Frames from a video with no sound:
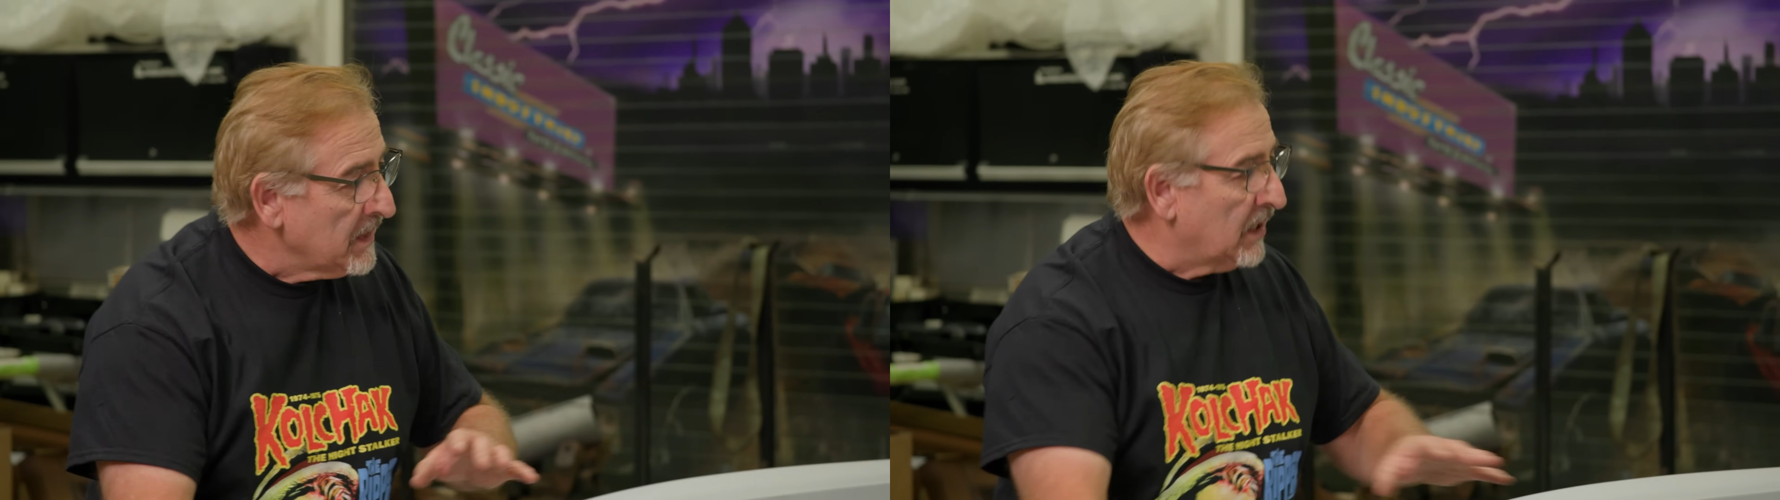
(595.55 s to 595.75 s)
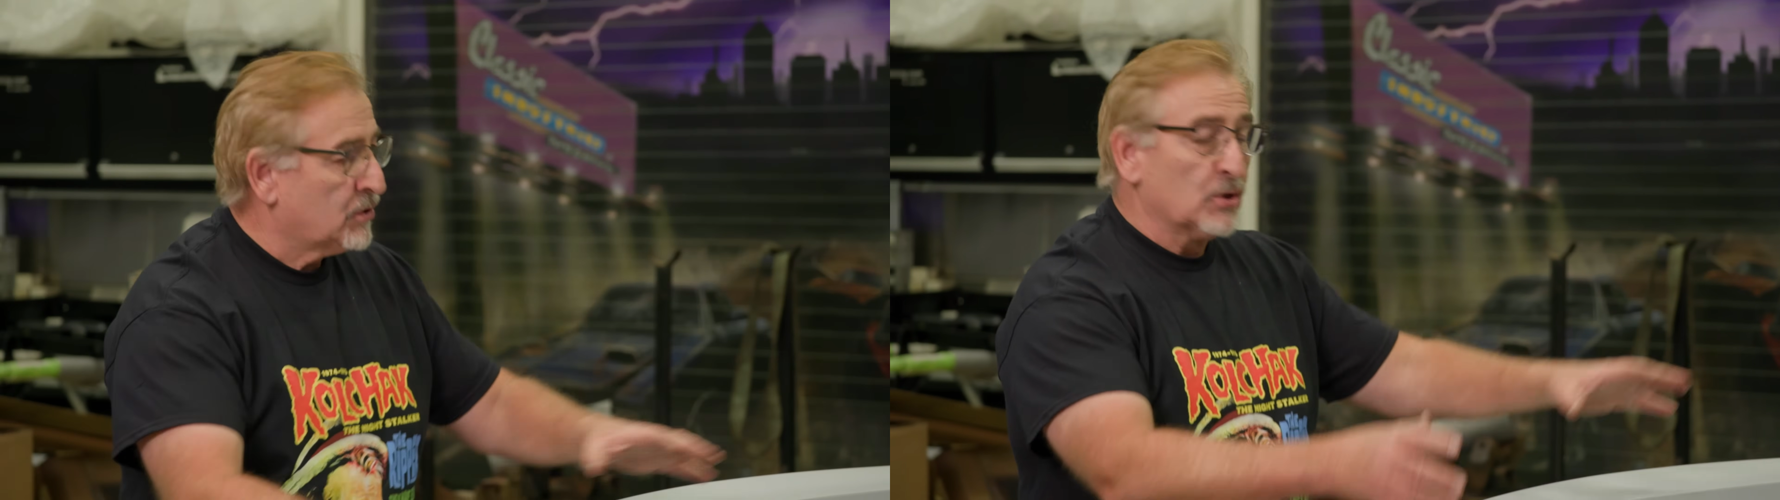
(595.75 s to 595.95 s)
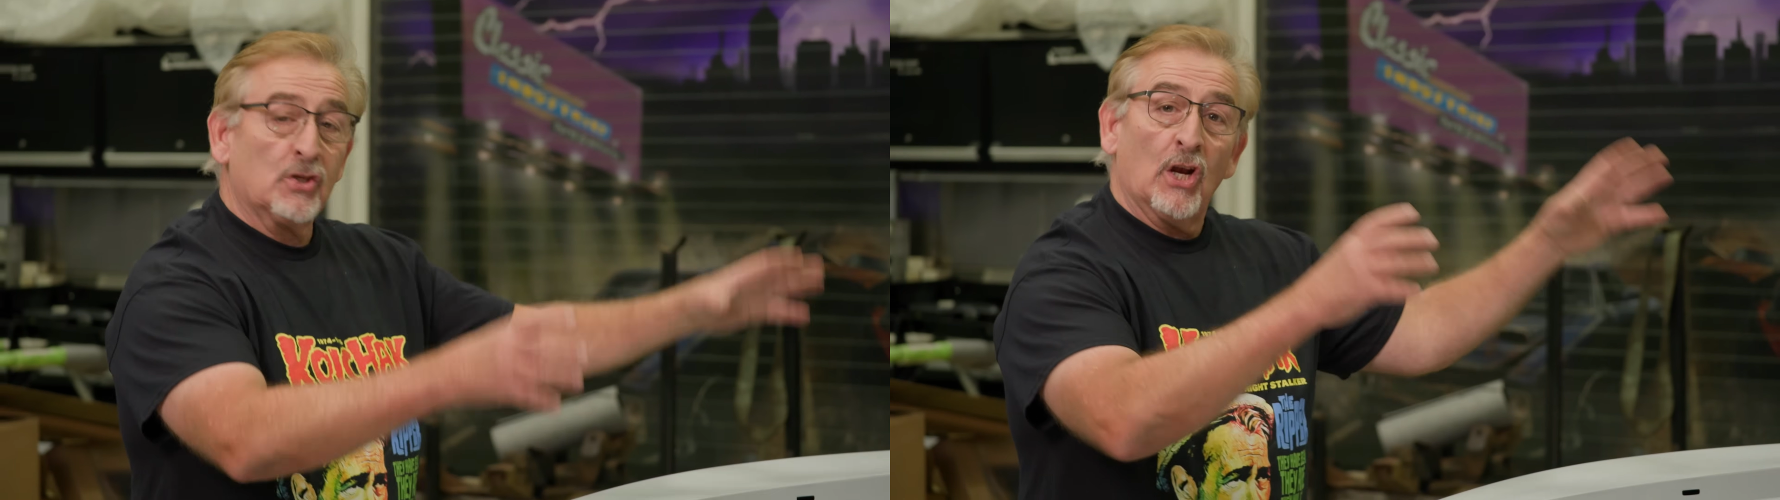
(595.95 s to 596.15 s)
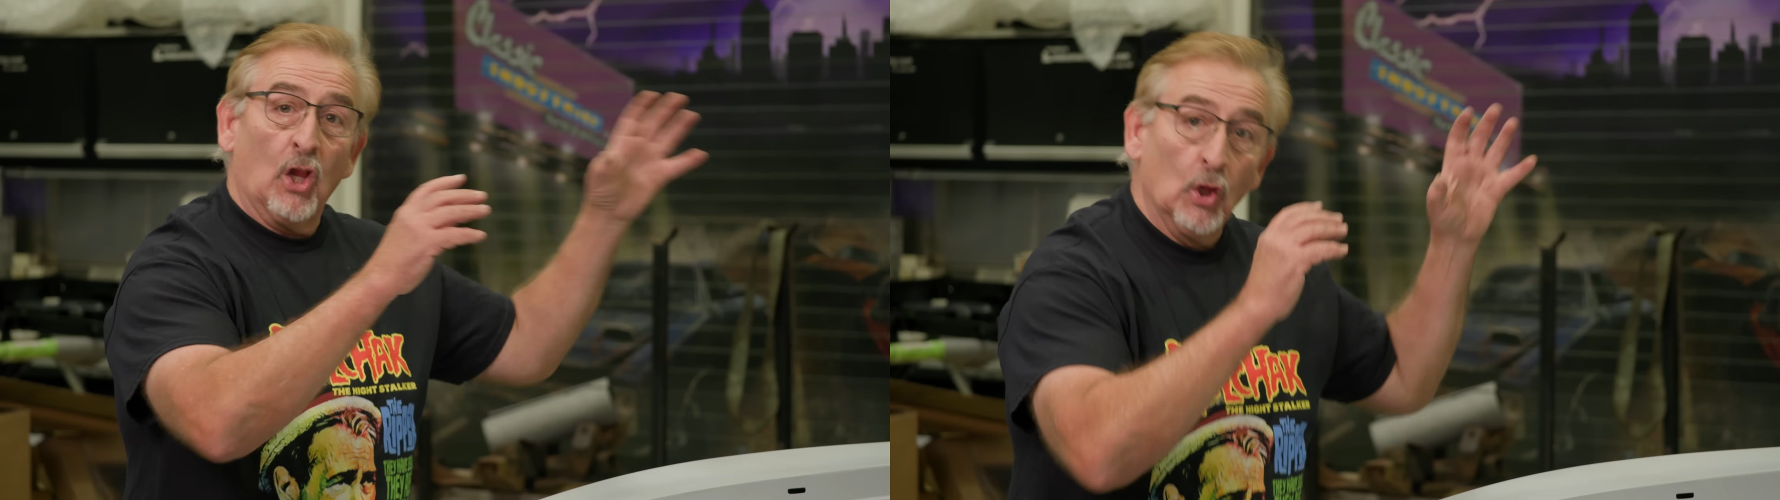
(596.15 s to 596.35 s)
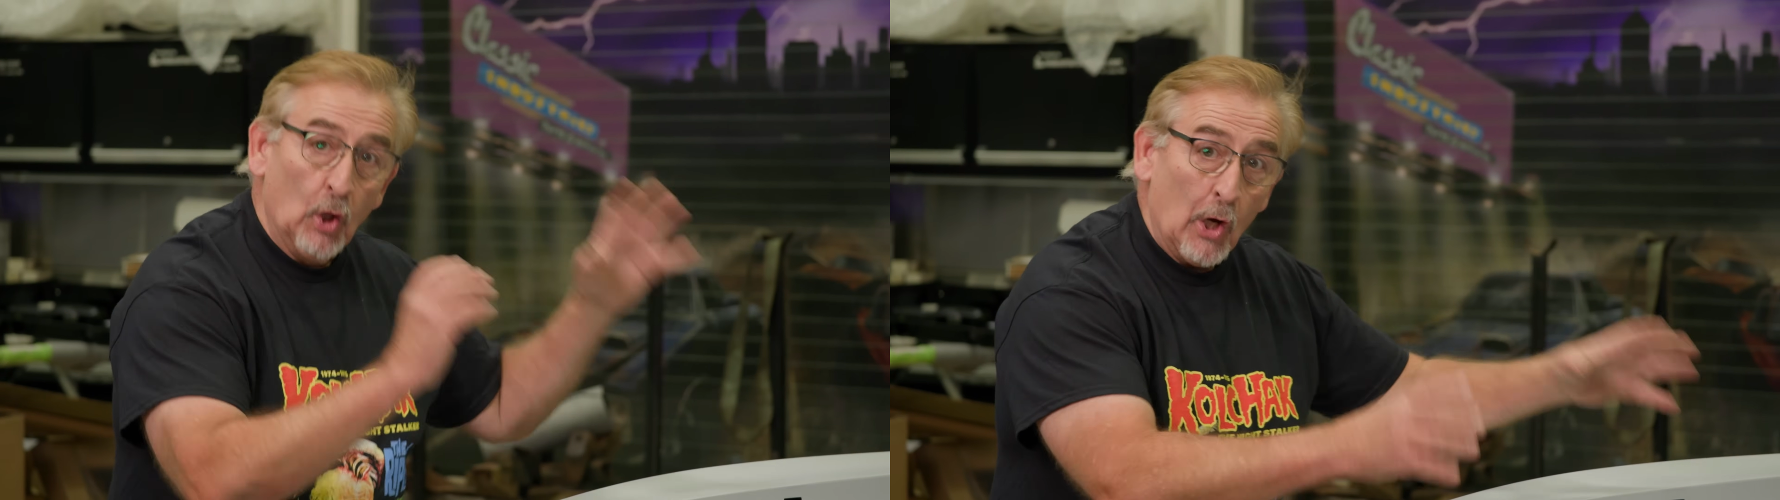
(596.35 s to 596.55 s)
It's just going
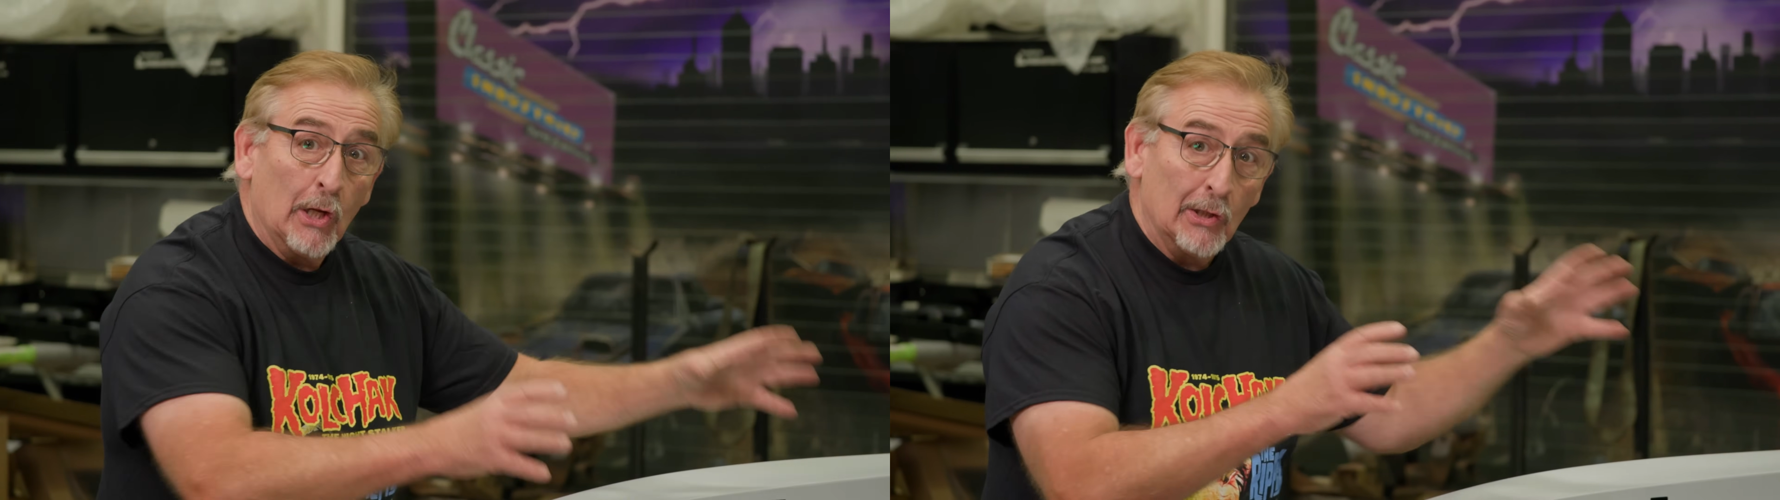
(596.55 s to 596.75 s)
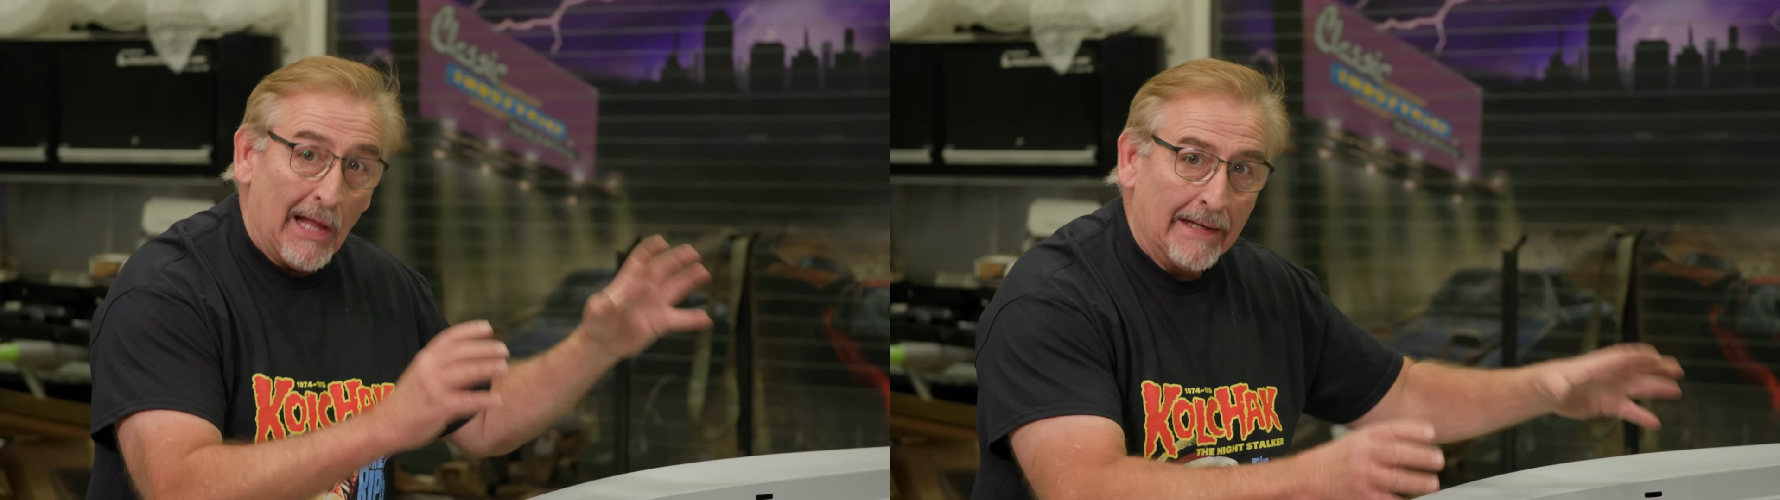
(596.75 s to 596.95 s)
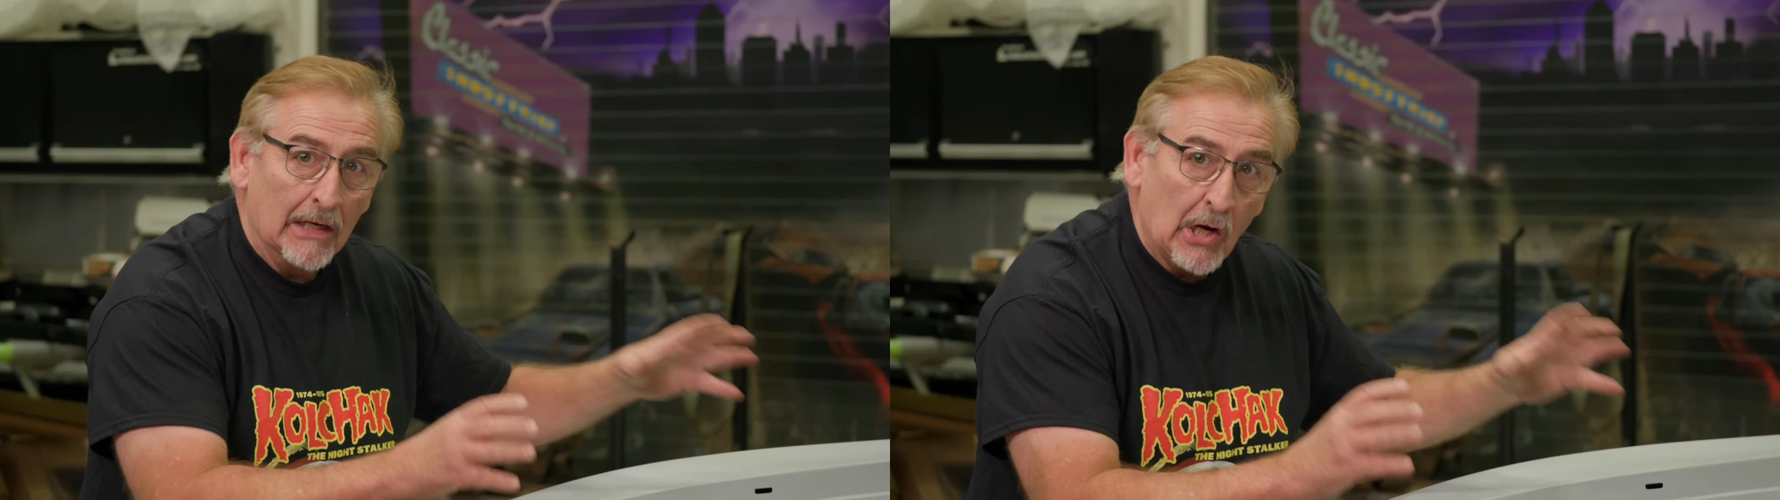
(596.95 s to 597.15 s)
to look like a